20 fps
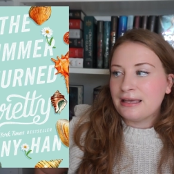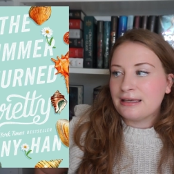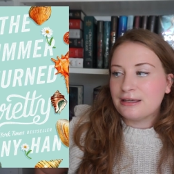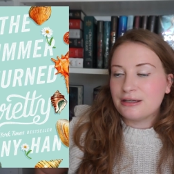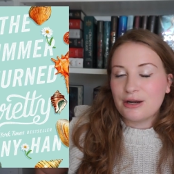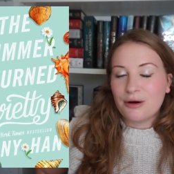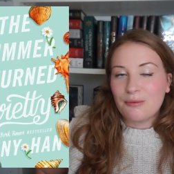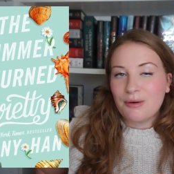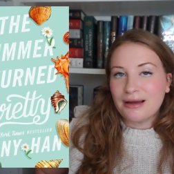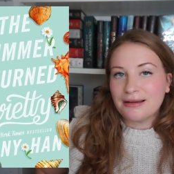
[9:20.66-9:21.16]
you
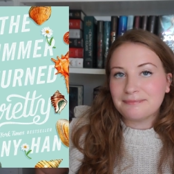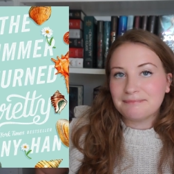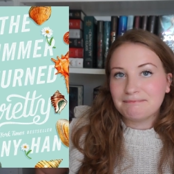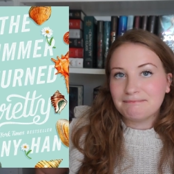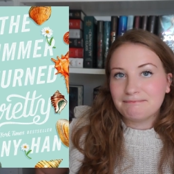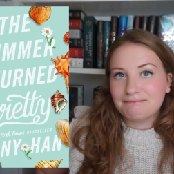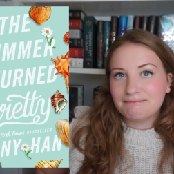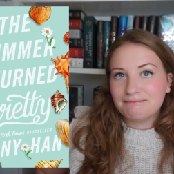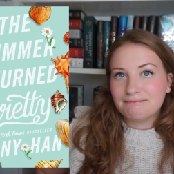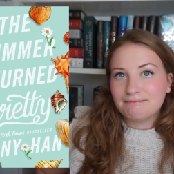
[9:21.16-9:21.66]
know what?
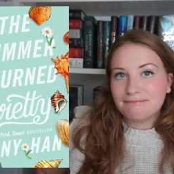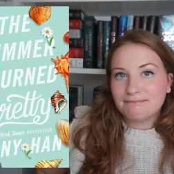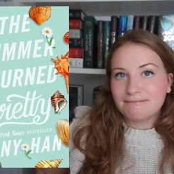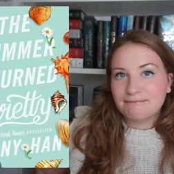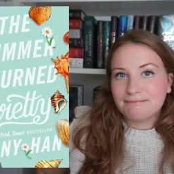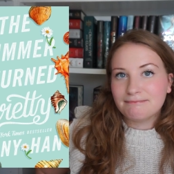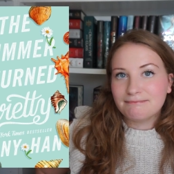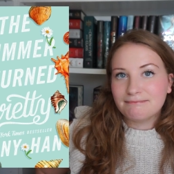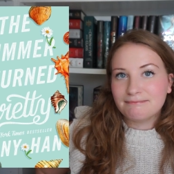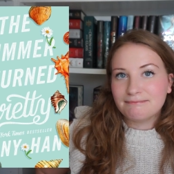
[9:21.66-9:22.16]

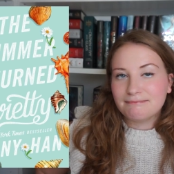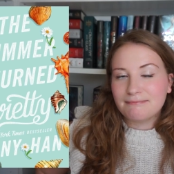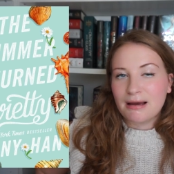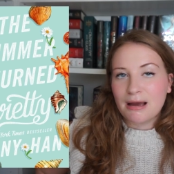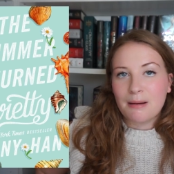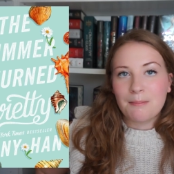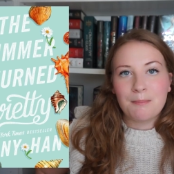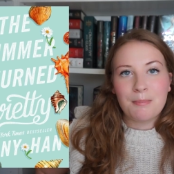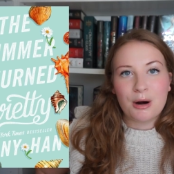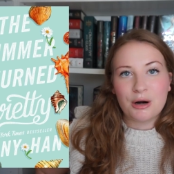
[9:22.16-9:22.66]

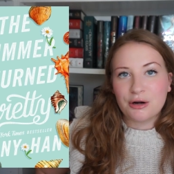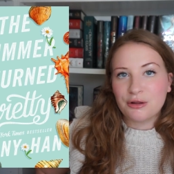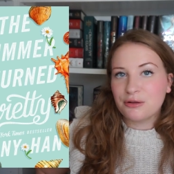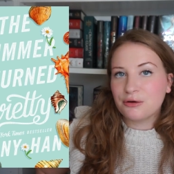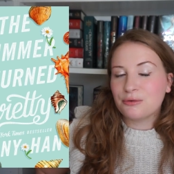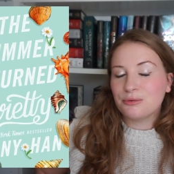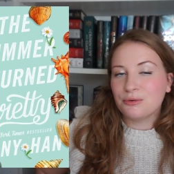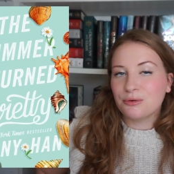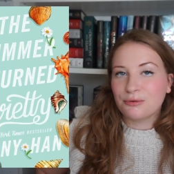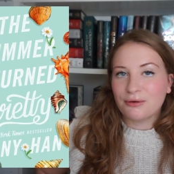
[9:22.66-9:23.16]
I'm part of the
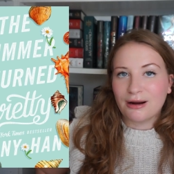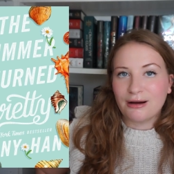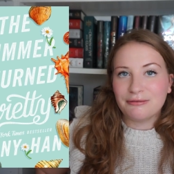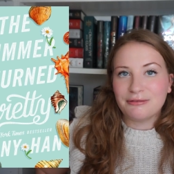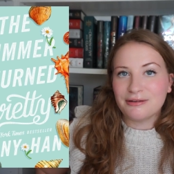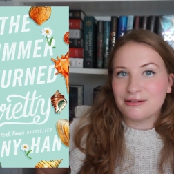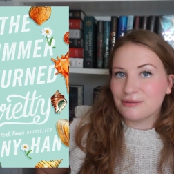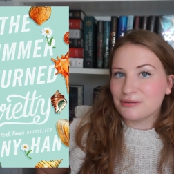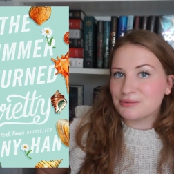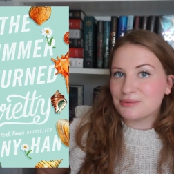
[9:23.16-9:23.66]
cool crowd
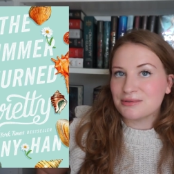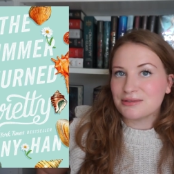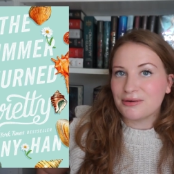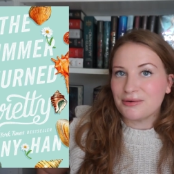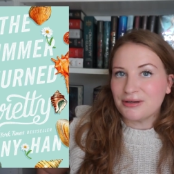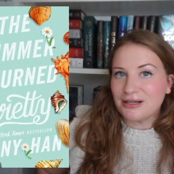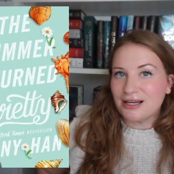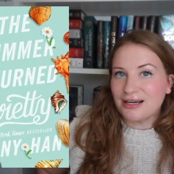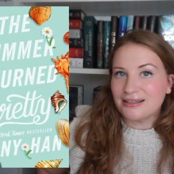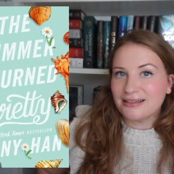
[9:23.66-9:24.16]
that knows what's
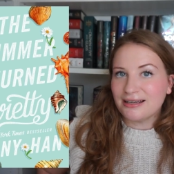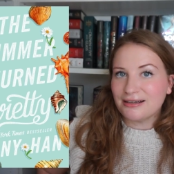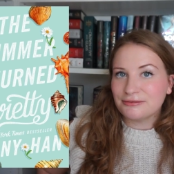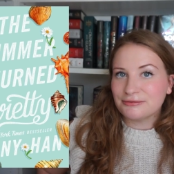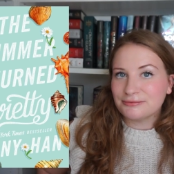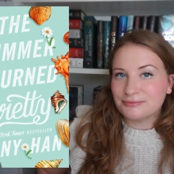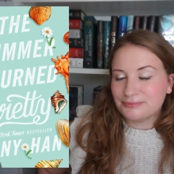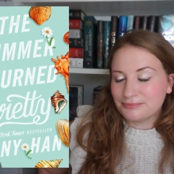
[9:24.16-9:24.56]
going on now.